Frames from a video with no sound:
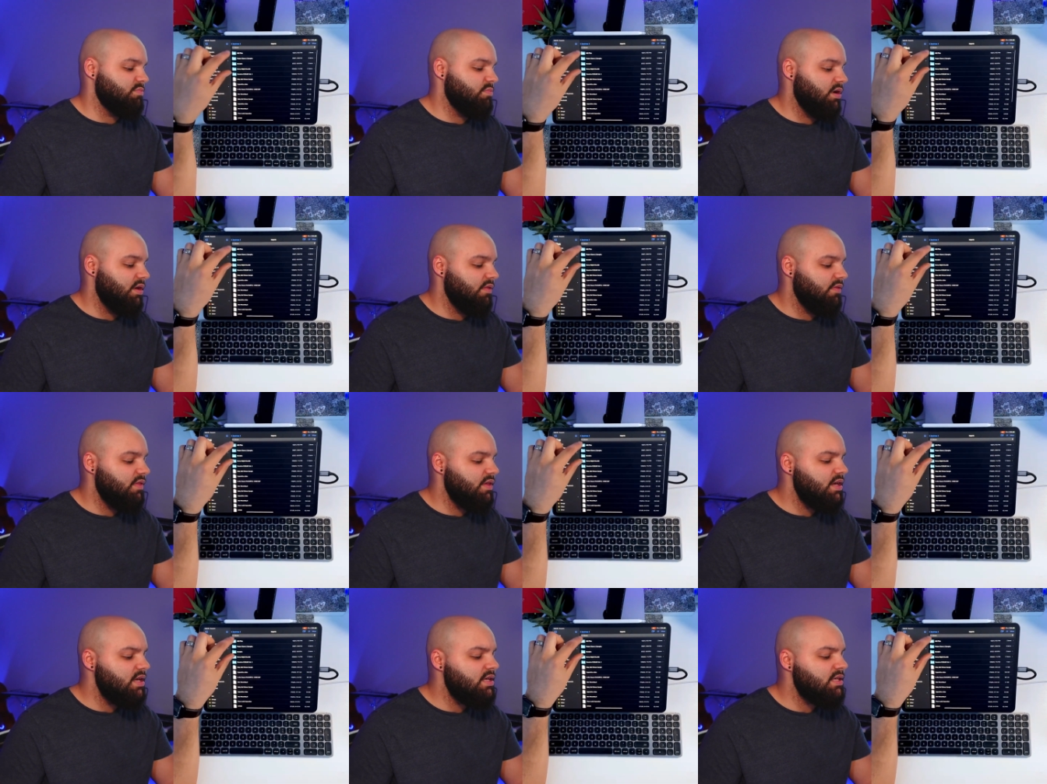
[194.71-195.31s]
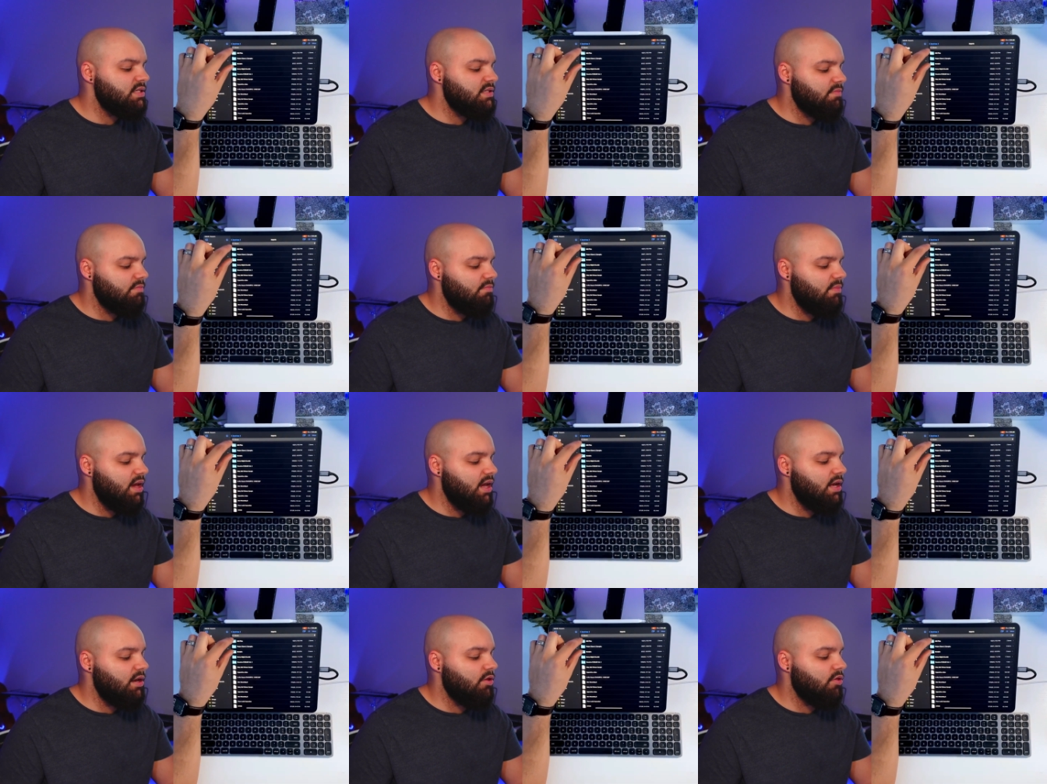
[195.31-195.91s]
But these
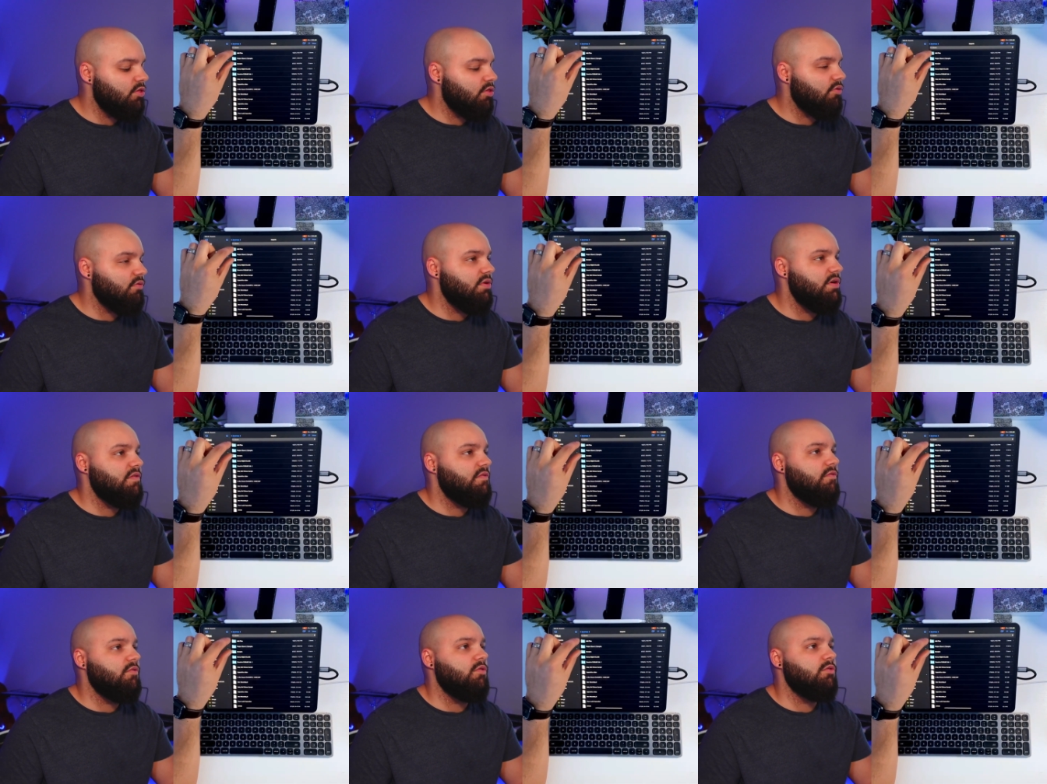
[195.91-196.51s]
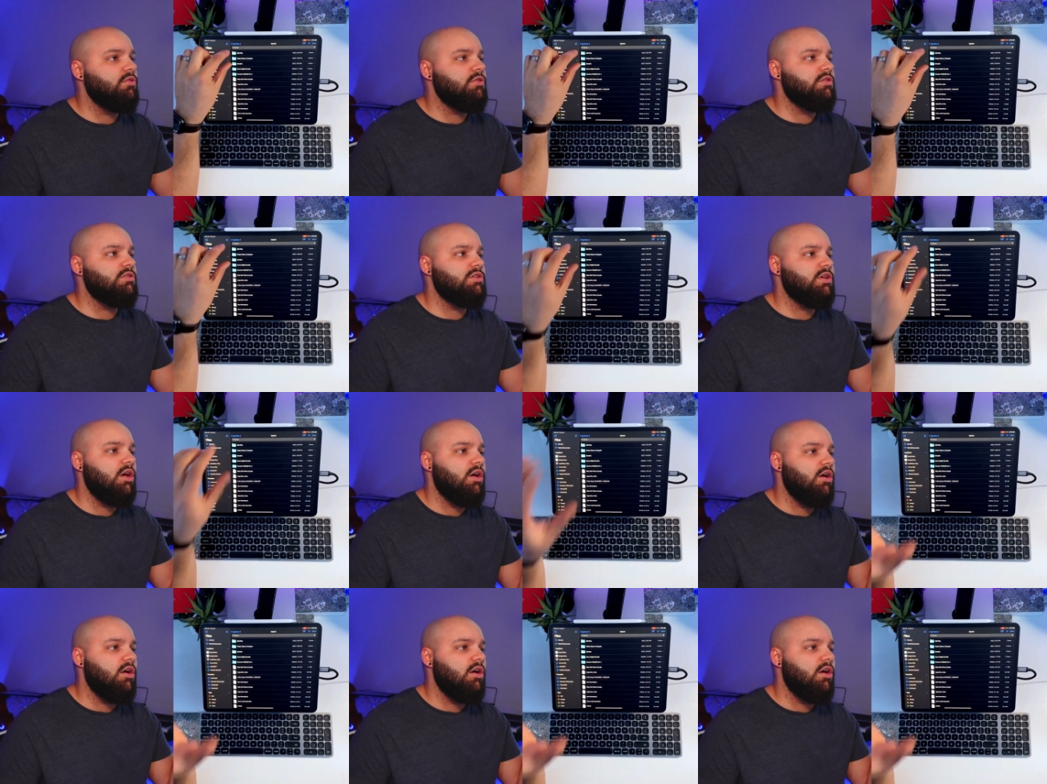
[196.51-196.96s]
main three folders